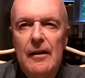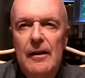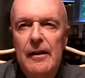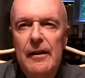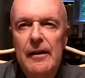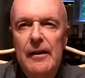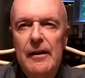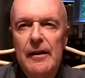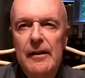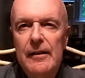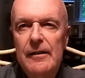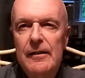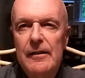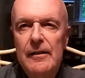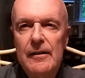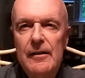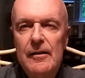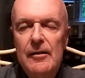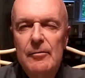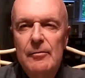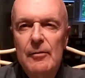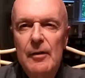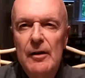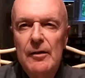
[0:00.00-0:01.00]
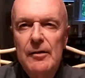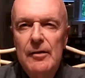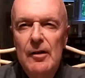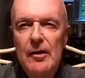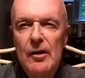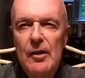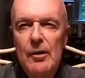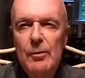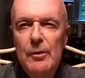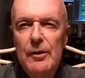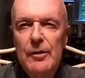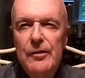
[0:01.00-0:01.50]
And as I
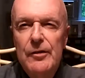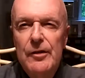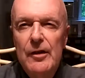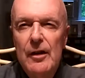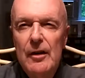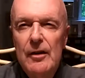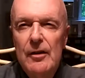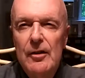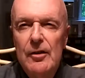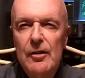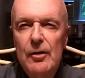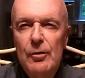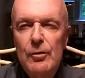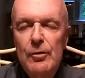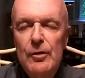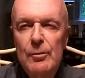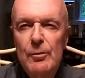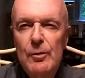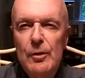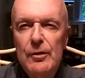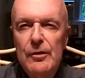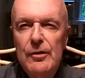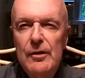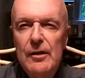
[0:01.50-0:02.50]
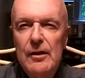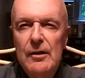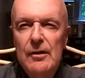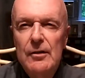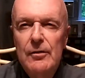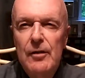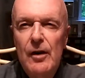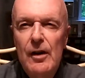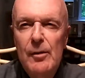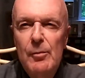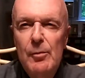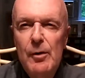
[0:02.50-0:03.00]
always say, the music is
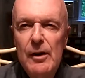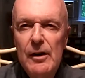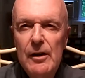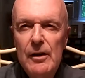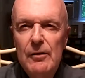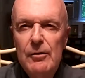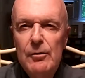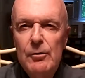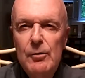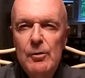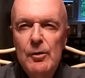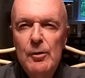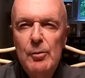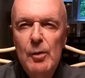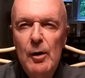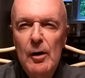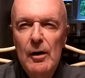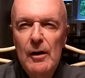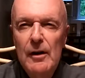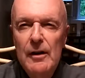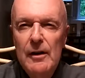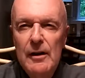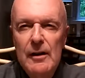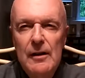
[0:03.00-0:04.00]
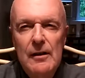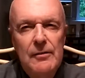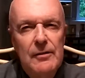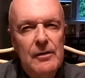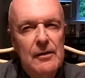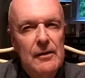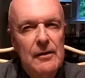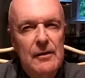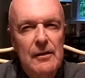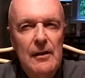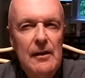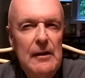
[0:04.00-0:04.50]
vibrating through the body, and if it
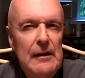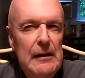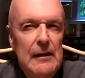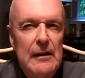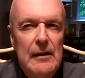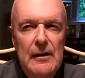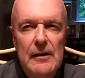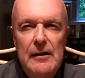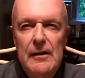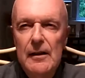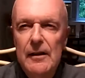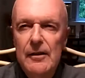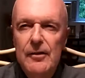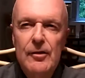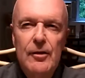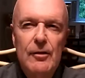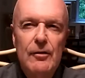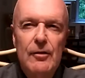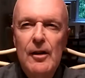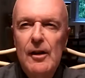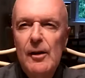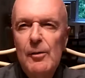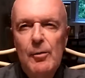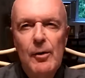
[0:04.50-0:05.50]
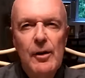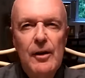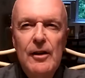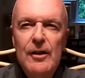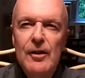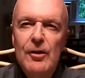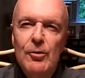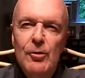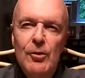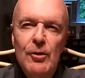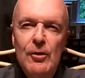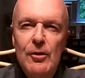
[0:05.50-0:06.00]
gets you vibrating
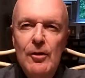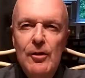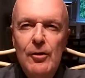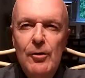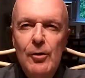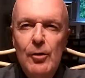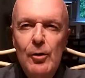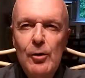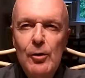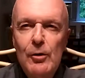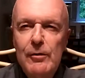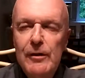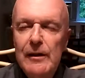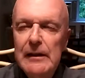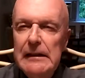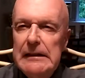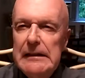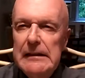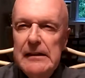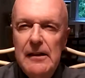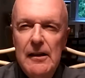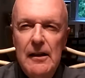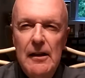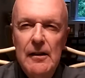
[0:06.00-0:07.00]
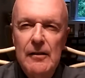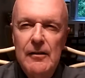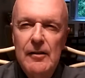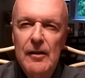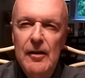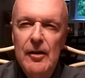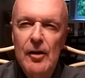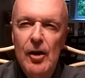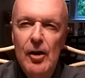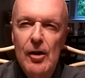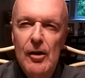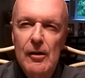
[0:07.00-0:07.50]
to a good groove, it doesn't
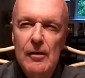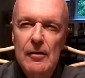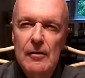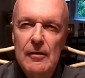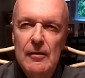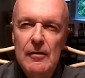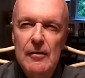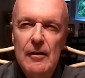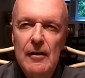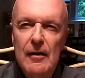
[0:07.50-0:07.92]
hurt.